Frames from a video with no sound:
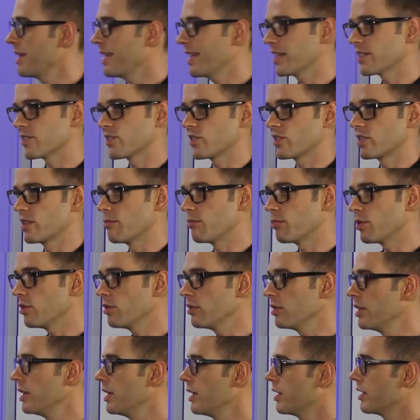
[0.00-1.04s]
make it
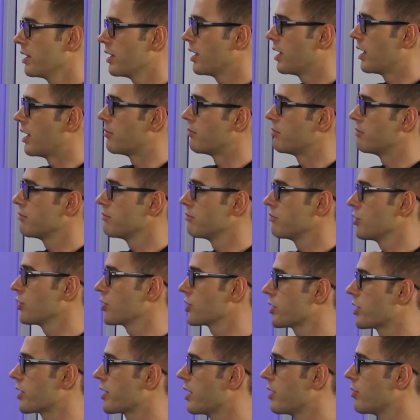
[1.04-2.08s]
simple, we'll
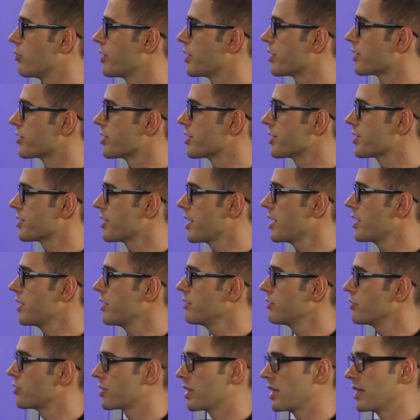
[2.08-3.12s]
start out with, just
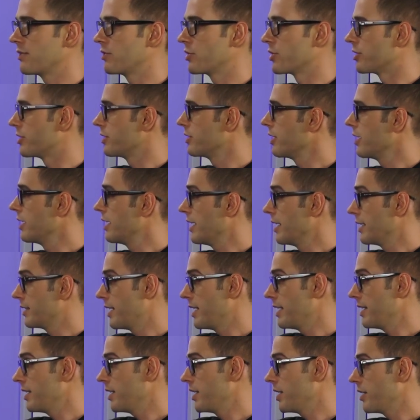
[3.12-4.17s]
say you save your
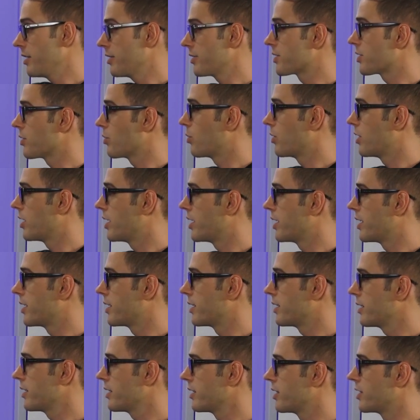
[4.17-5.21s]
data here. It's a
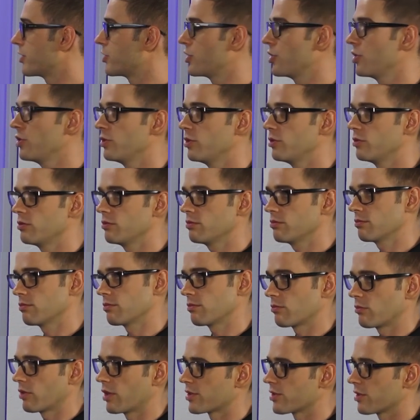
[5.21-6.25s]
1, a 2,
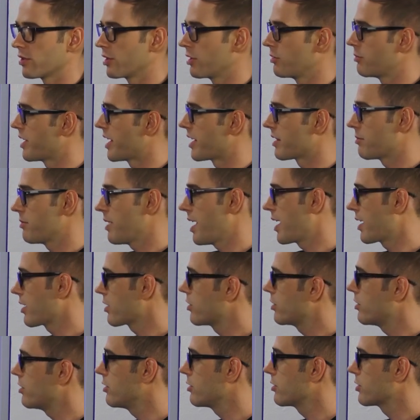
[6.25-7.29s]
runs a little
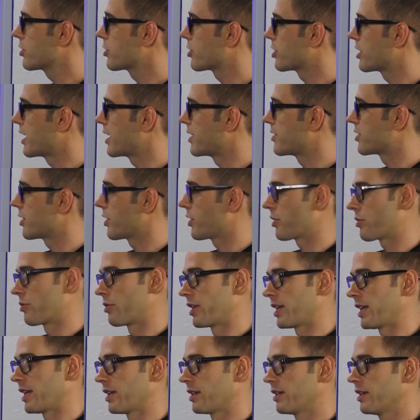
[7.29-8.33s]
mathematical, creates a
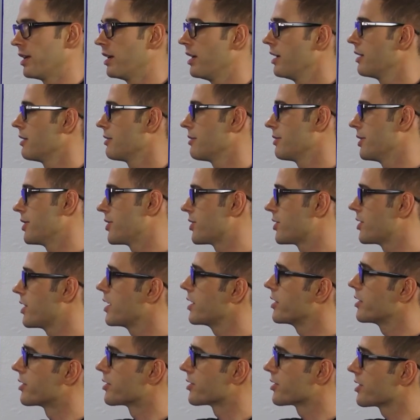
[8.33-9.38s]
3. Let's
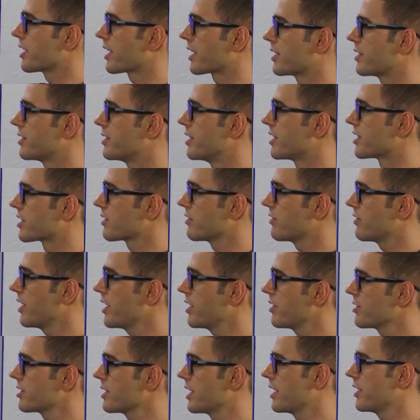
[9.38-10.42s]
say your second disk
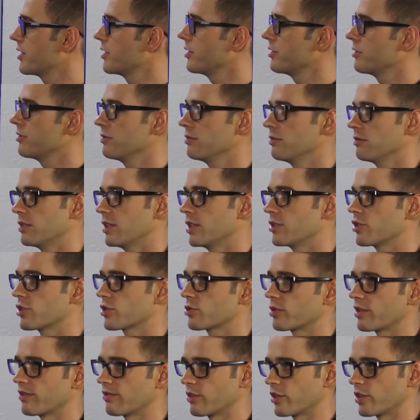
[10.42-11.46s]
fails on you. It
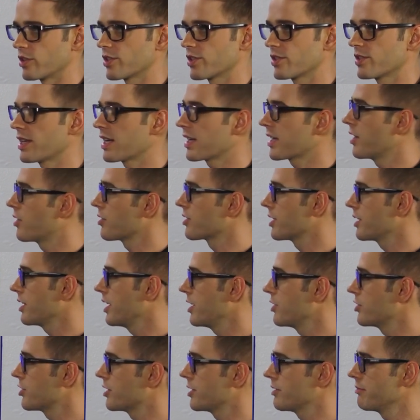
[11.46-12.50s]
just reverses that
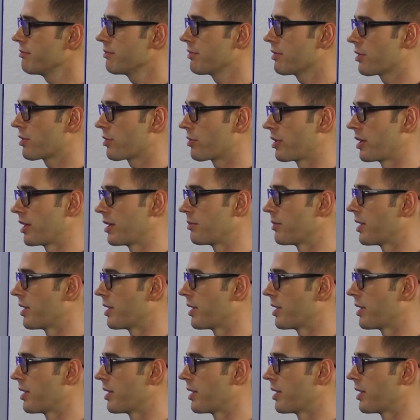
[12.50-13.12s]
calculation. 3